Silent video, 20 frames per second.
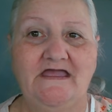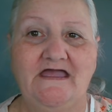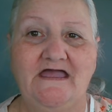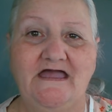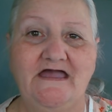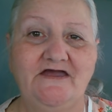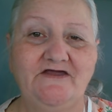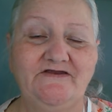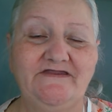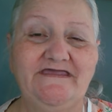
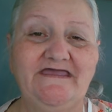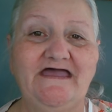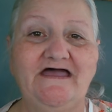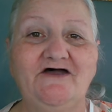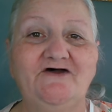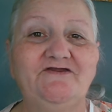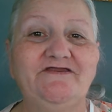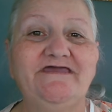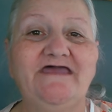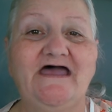Howdy,
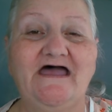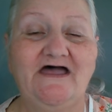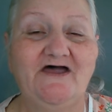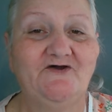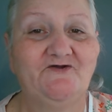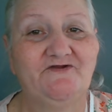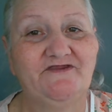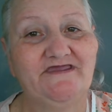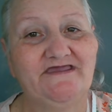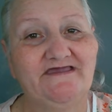howdy,
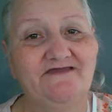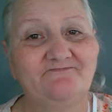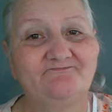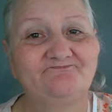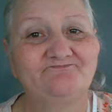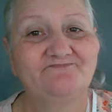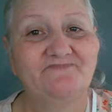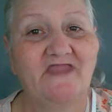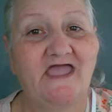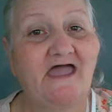howdy.
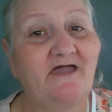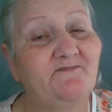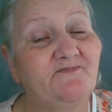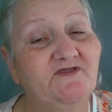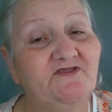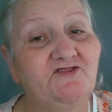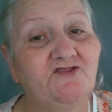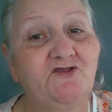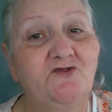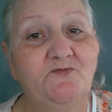
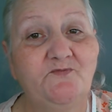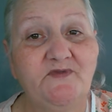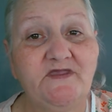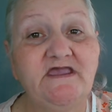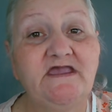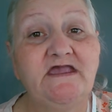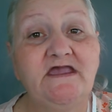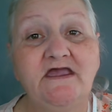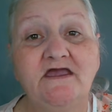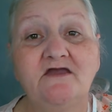Happy to
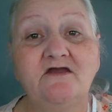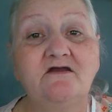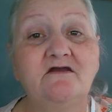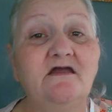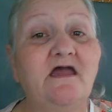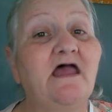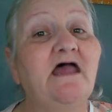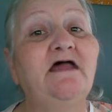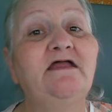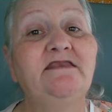be
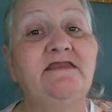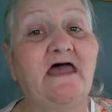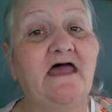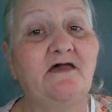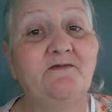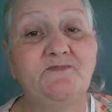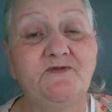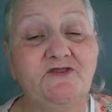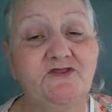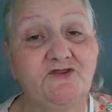here and
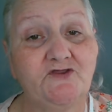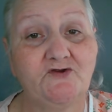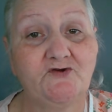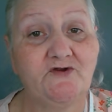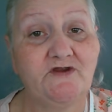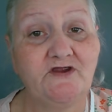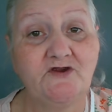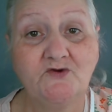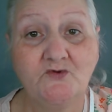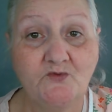happy
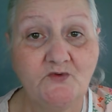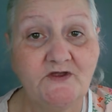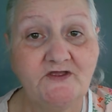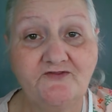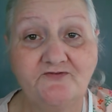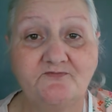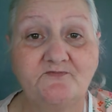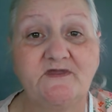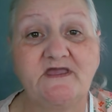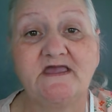you're here
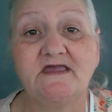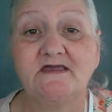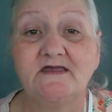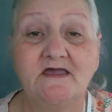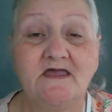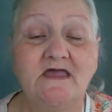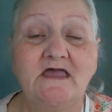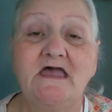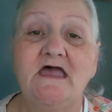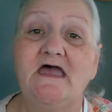with me.
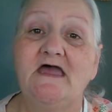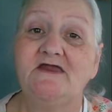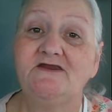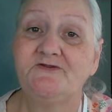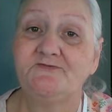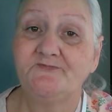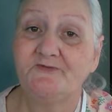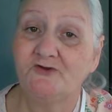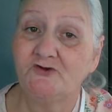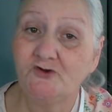And
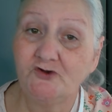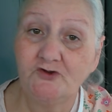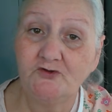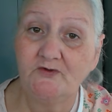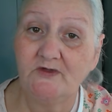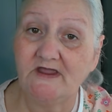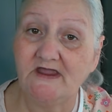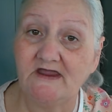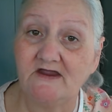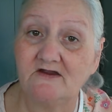if you're
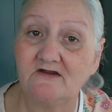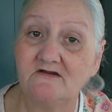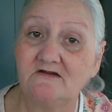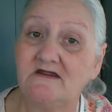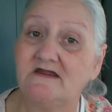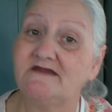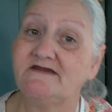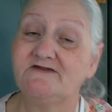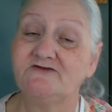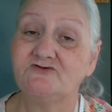new
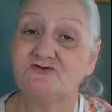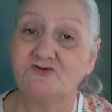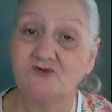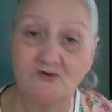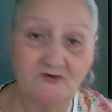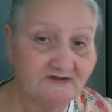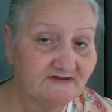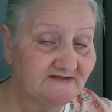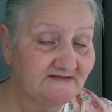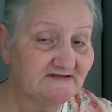here and
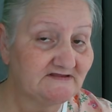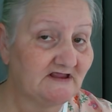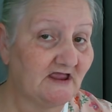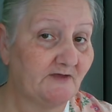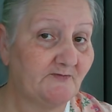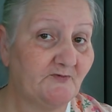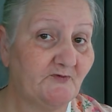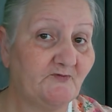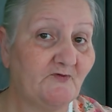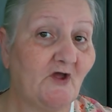enjoy this
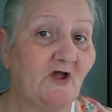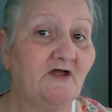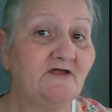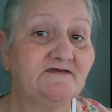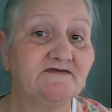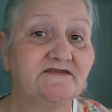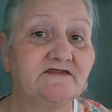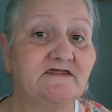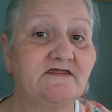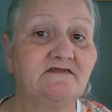type of
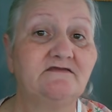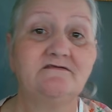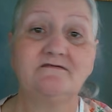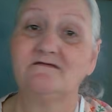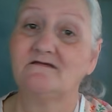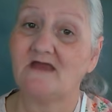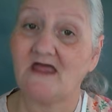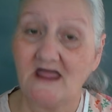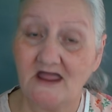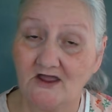content,
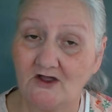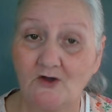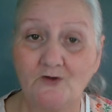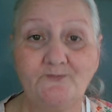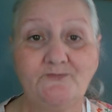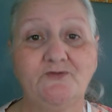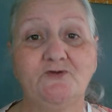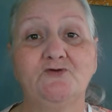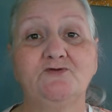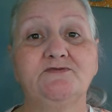I
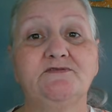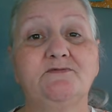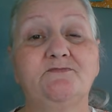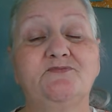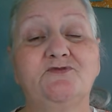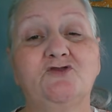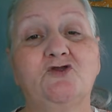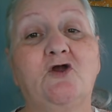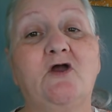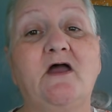hope you'll
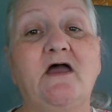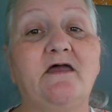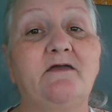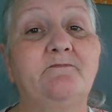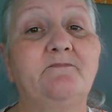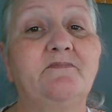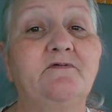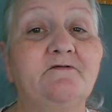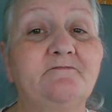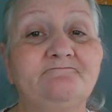
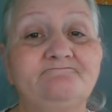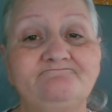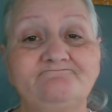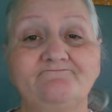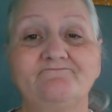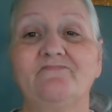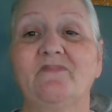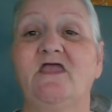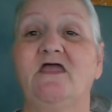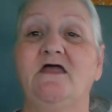subscribe.
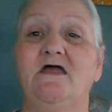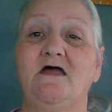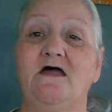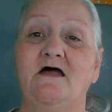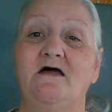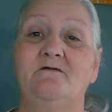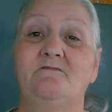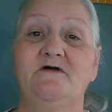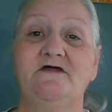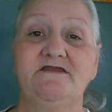
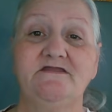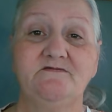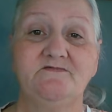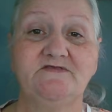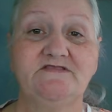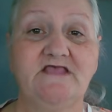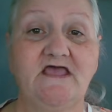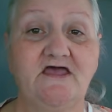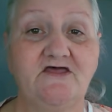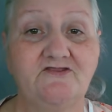My name
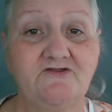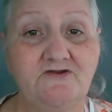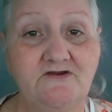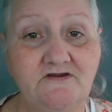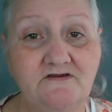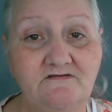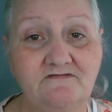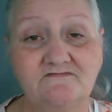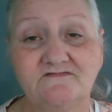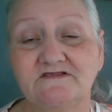is Heather.
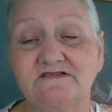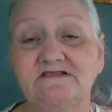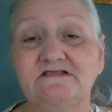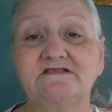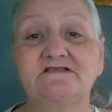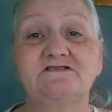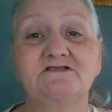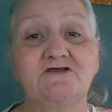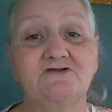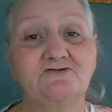This
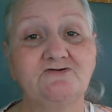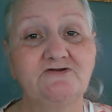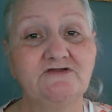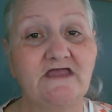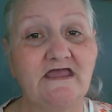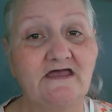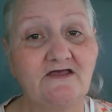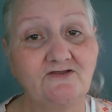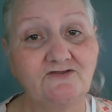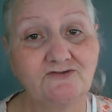is Southern
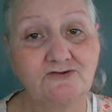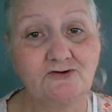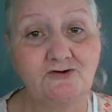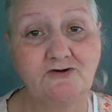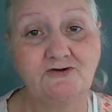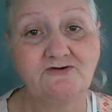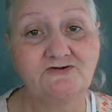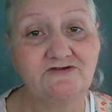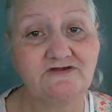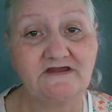Gals
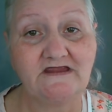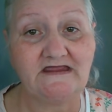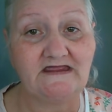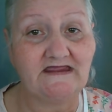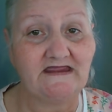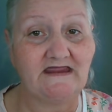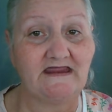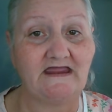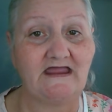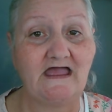
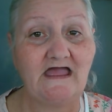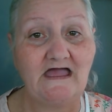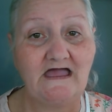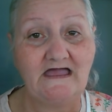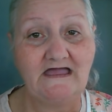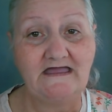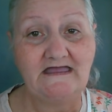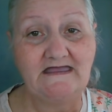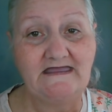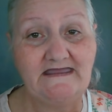Crochet.
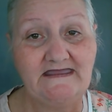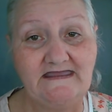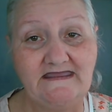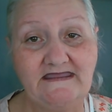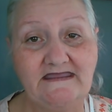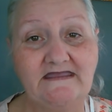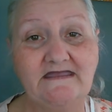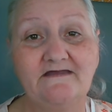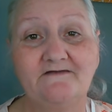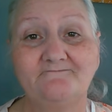
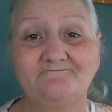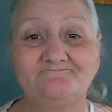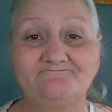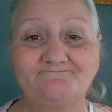Hi.